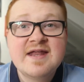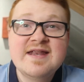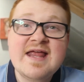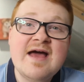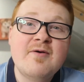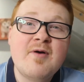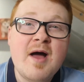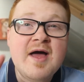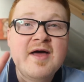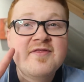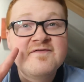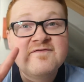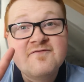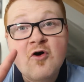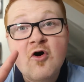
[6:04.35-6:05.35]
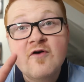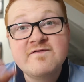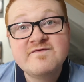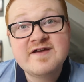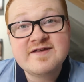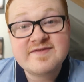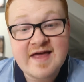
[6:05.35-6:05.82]
Now, uh, the
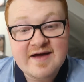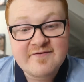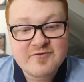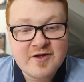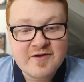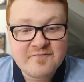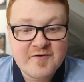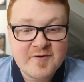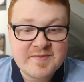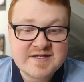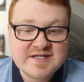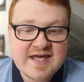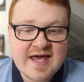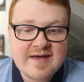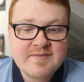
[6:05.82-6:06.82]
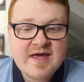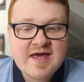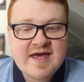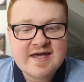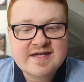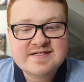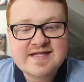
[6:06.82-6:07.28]
fourth thing that I've learned from this game
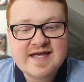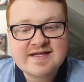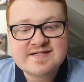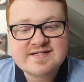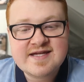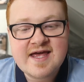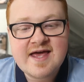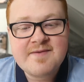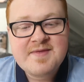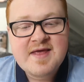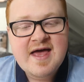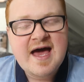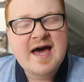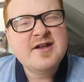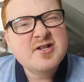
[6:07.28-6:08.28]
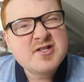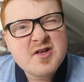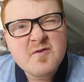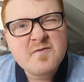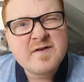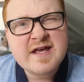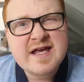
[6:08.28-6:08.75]
is that uh, I just
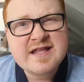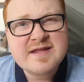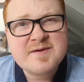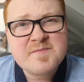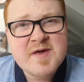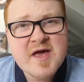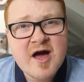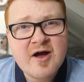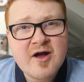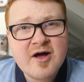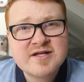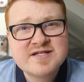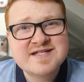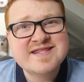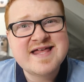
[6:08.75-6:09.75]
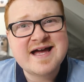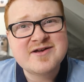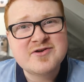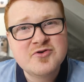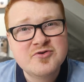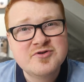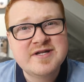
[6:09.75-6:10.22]
don't think Olympiacos are
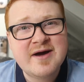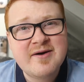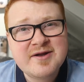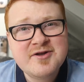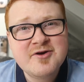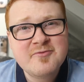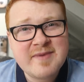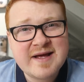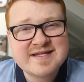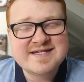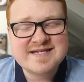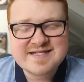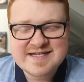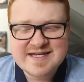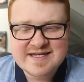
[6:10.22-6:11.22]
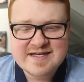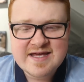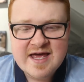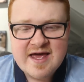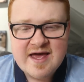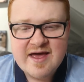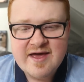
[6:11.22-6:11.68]
that good. Now, I know Man
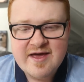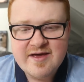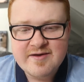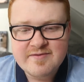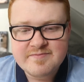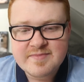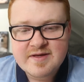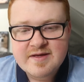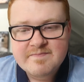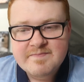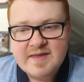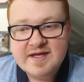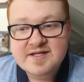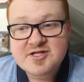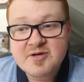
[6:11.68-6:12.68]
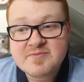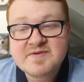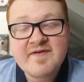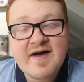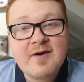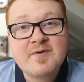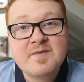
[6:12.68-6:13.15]
City, um, in
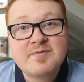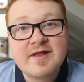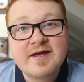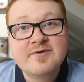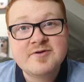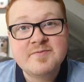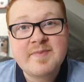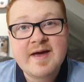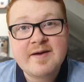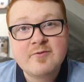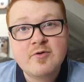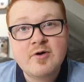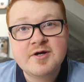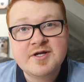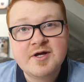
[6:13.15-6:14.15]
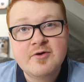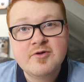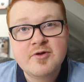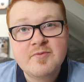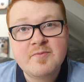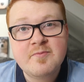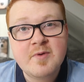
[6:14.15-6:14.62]
terms of how we play under Pep
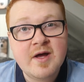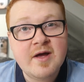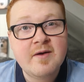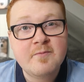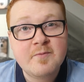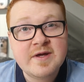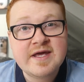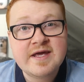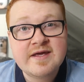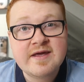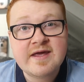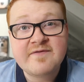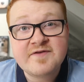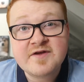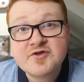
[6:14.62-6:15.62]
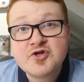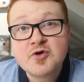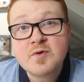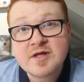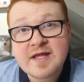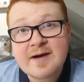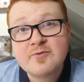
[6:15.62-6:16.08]
Guardiola, uh, we if you
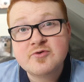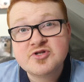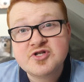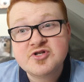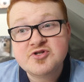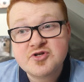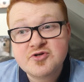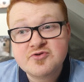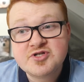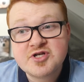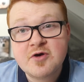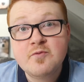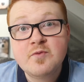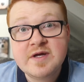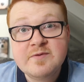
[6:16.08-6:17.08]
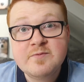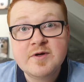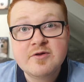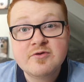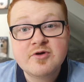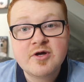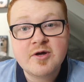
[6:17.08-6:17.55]
do allow us to do so, we
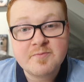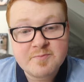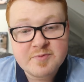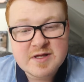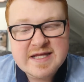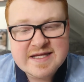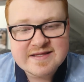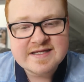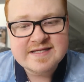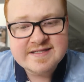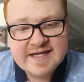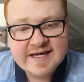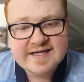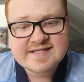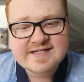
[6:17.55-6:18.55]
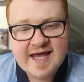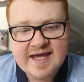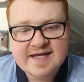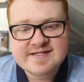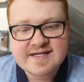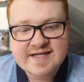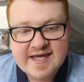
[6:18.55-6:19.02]
will completely
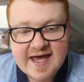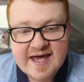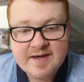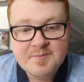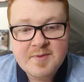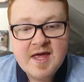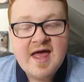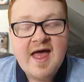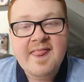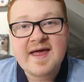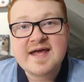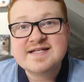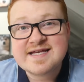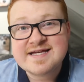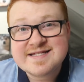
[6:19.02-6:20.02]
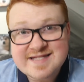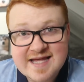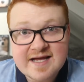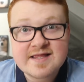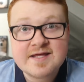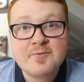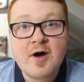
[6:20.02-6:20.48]
dictate a game. And that is
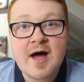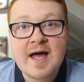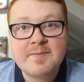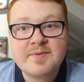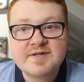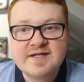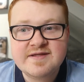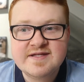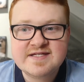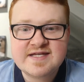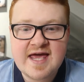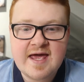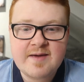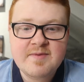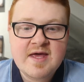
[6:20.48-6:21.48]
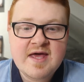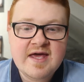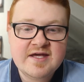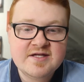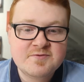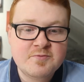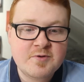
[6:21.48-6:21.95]
exactly what happened in this game.
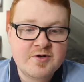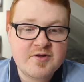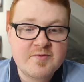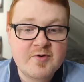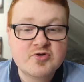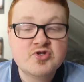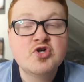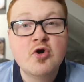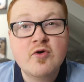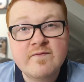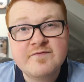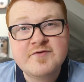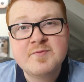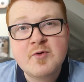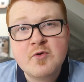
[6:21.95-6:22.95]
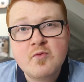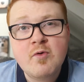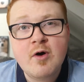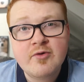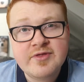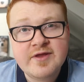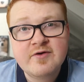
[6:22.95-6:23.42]
It's one of the most comfortable
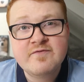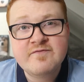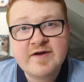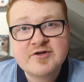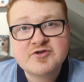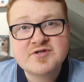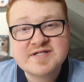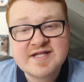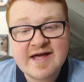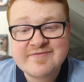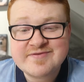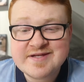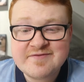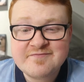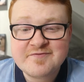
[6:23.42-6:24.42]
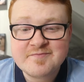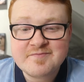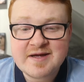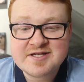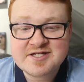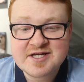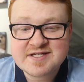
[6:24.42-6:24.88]
1-0 victories that I've seen from
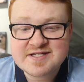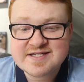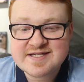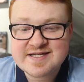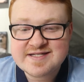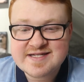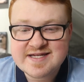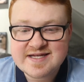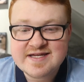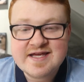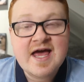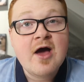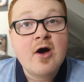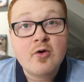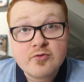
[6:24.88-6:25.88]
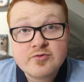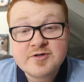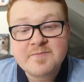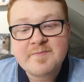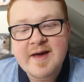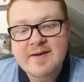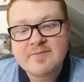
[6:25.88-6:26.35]
Manchester City
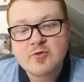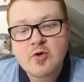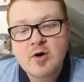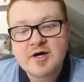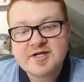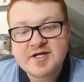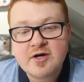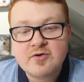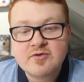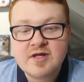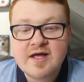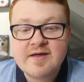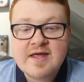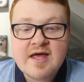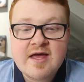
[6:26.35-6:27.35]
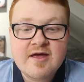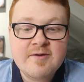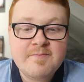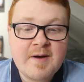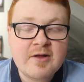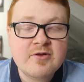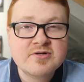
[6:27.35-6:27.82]
under Pep Guardiola.
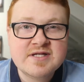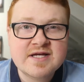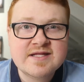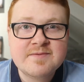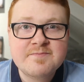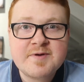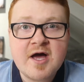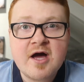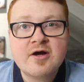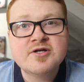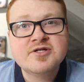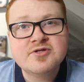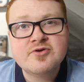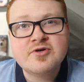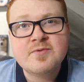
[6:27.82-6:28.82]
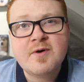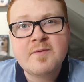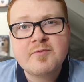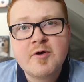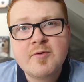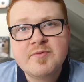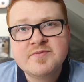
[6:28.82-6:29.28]
but I looked at Olympiacos PR looking
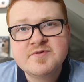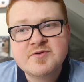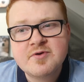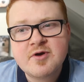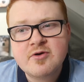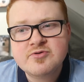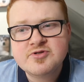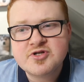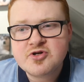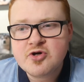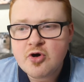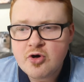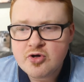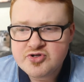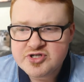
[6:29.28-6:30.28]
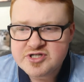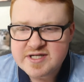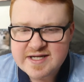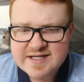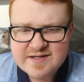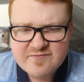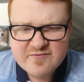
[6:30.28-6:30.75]
what problems they were going to cause us,
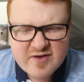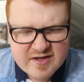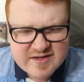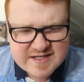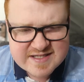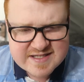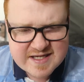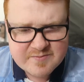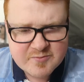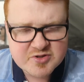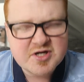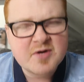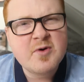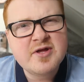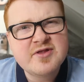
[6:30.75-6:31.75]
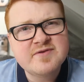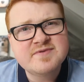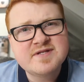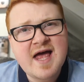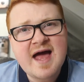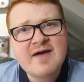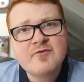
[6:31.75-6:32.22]
and I didn't really see much. I wanted
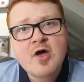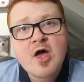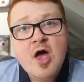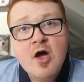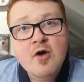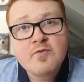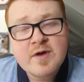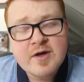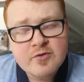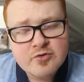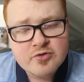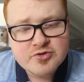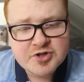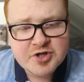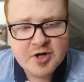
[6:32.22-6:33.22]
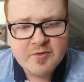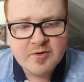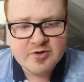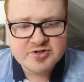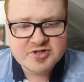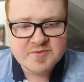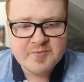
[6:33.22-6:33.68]
them to have a real good
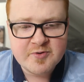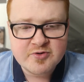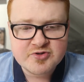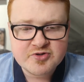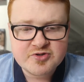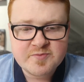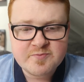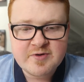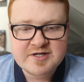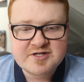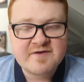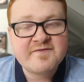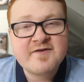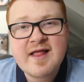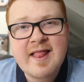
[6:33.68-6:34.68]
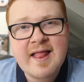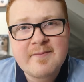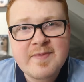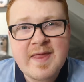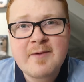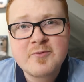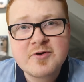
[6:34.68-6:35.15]
go at us to put us under pressure. I feel like
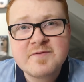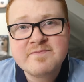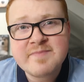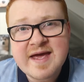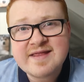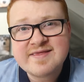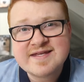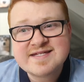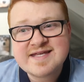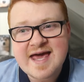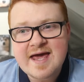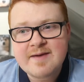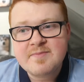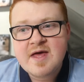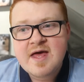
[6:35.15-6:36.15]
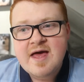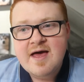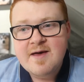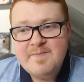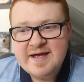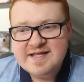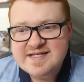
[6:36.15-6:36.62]
that would have made this game
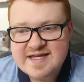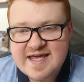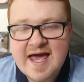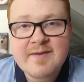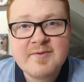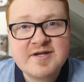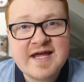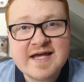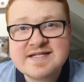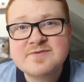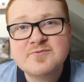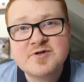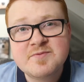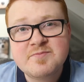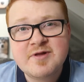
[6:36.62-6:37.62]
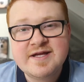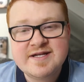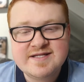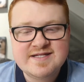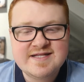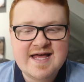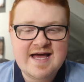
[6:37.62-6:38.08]
a better game, and yes, it would have
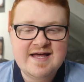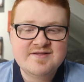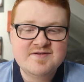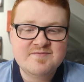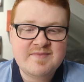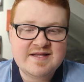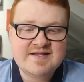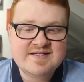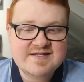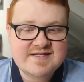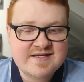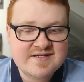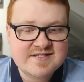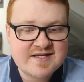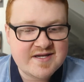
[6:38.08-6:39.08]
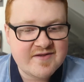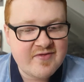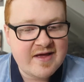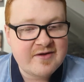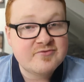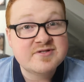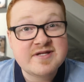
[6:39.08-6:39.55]
played into the hands of Man City because it
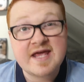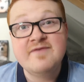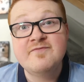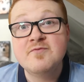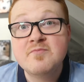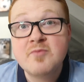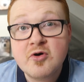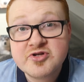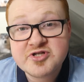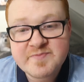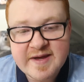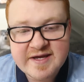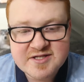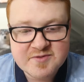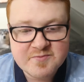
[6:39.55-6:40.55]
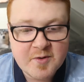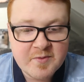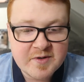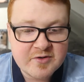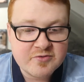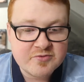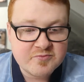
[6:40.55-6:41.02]
allowed us even more space than what
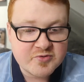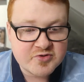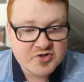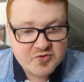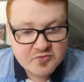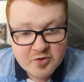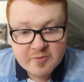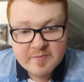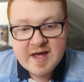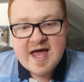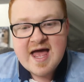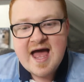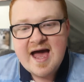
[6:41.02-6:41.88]
we could muster up.